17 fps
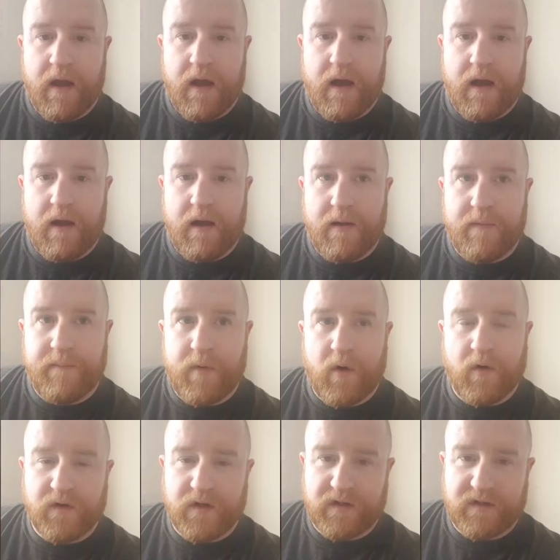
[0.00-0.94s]

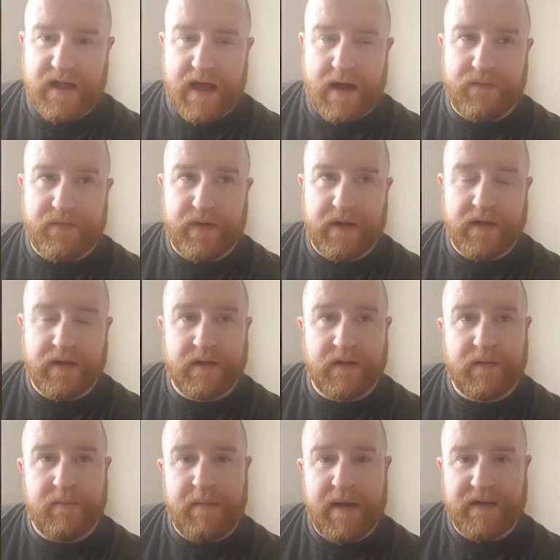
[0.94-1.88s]

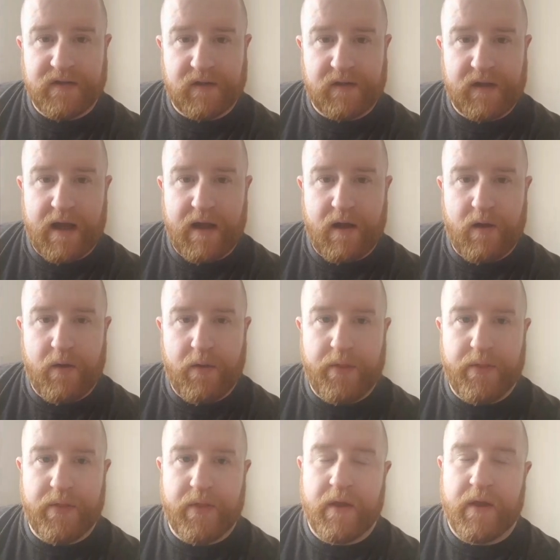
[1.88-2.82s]
Understaffing, mental
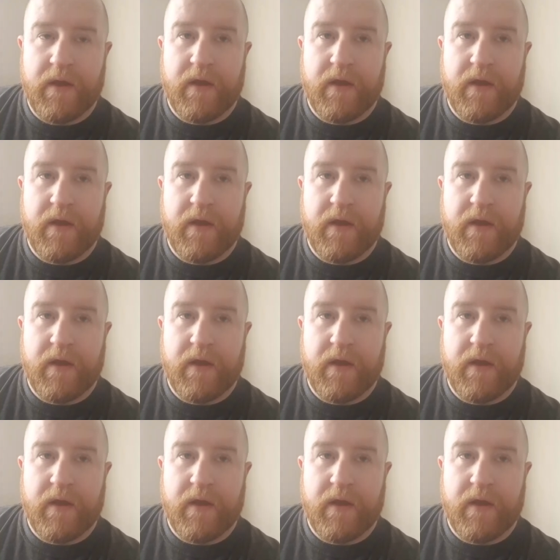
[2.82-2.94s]
health.